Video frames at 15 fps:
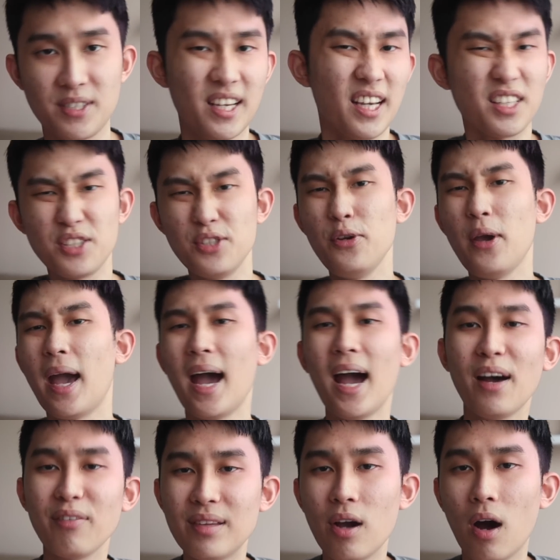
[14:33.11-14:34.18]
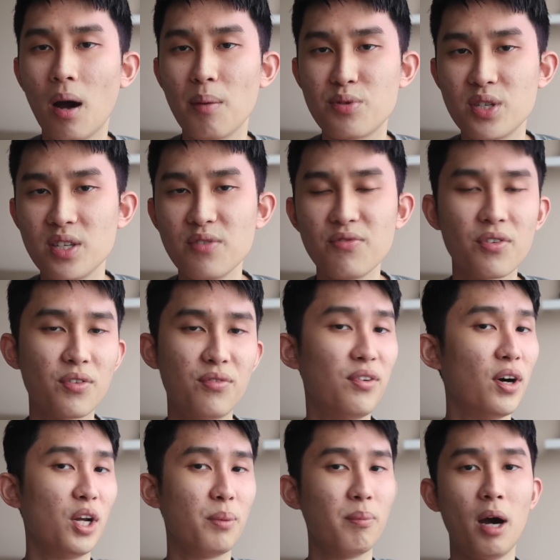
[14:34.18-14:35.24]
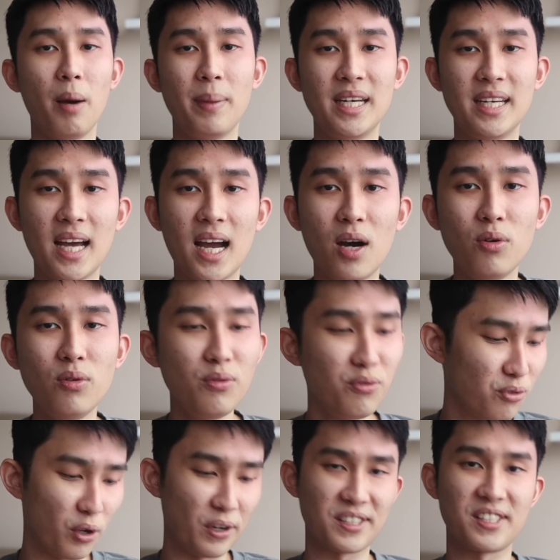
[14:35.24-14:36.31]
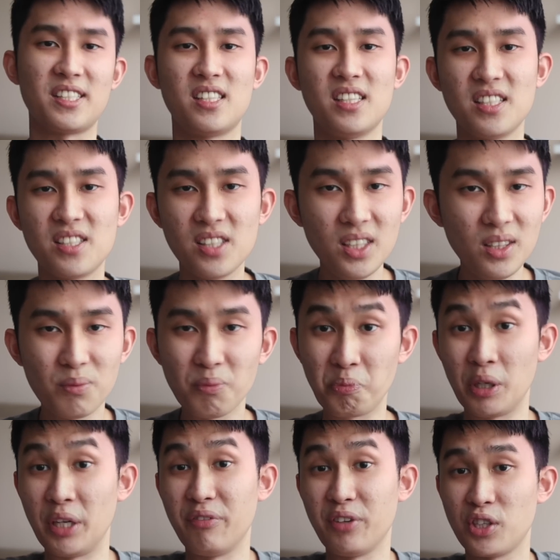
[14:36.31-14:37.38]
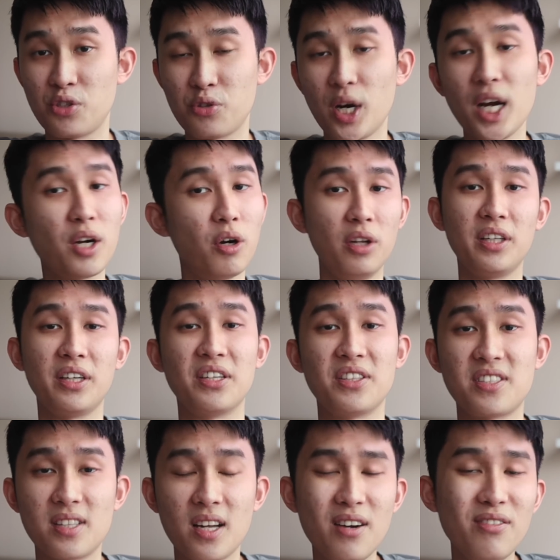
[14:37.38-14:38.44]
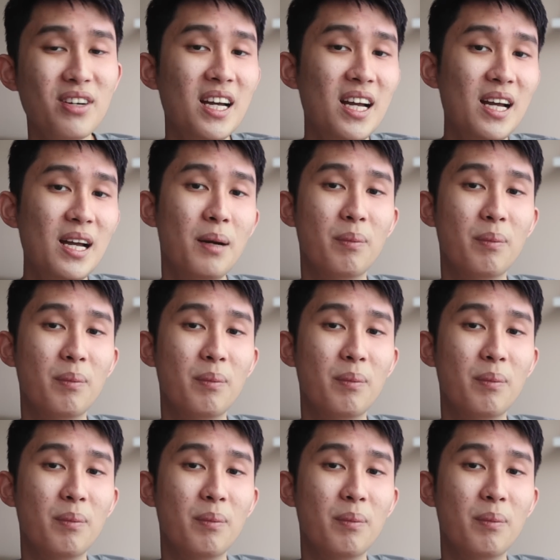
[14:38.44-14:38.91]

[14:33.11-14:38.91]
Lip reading: Yes, you have the option for volume up and down, voice assistant, previous track, all the good stuff.